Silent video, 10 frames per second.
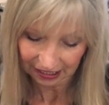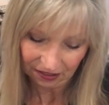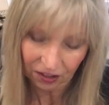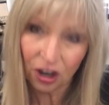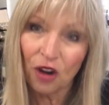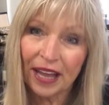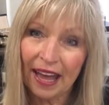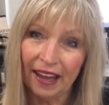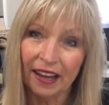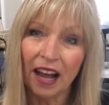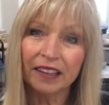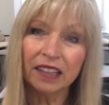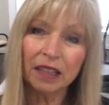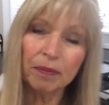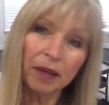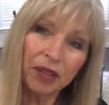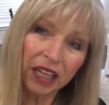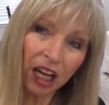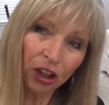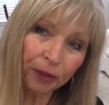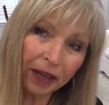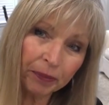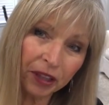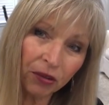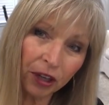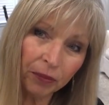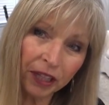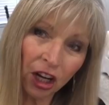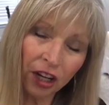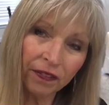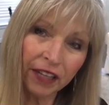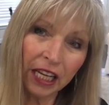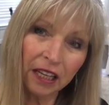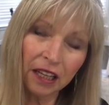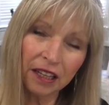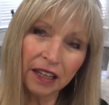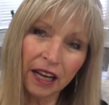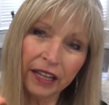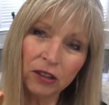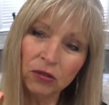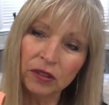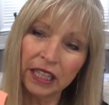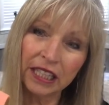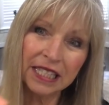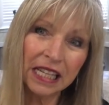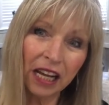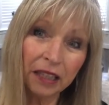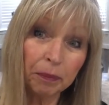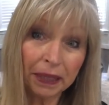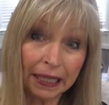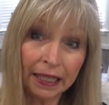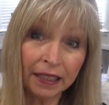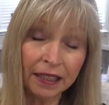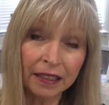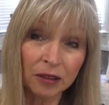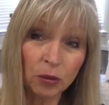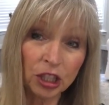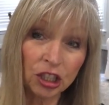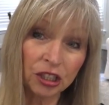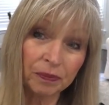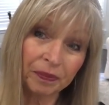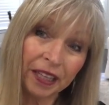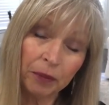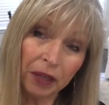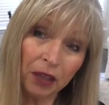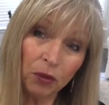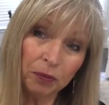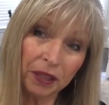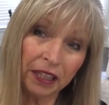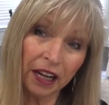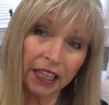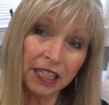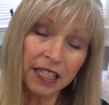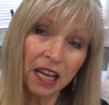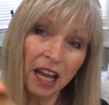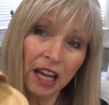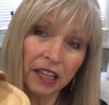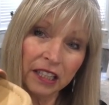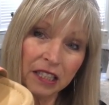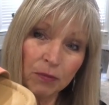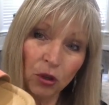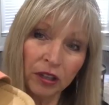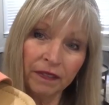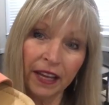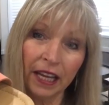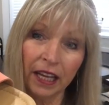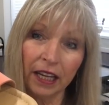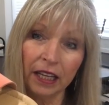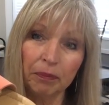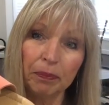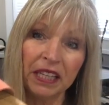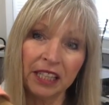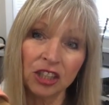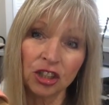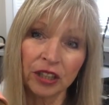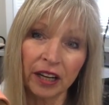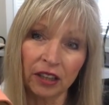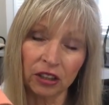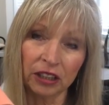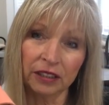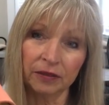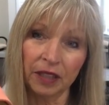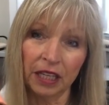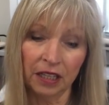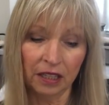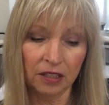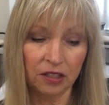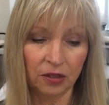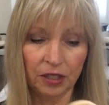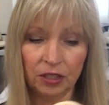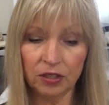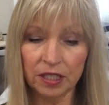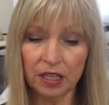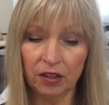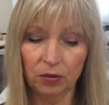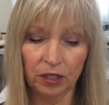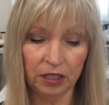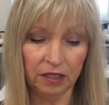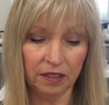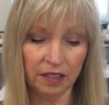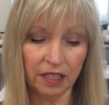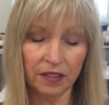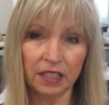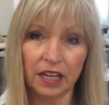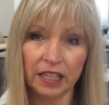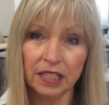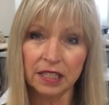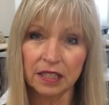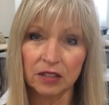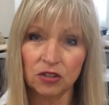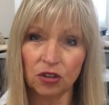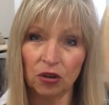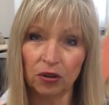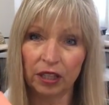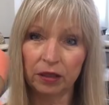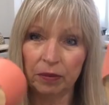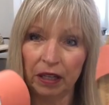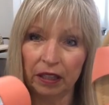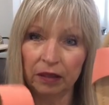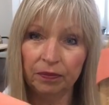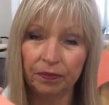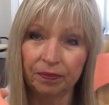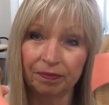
They're okay. I think maybe the color might be throwing me off. I don't, it's not a pink, which pink would be nice. It's more of a peach color. So here's the other one. It's got the nice sole on the bottom.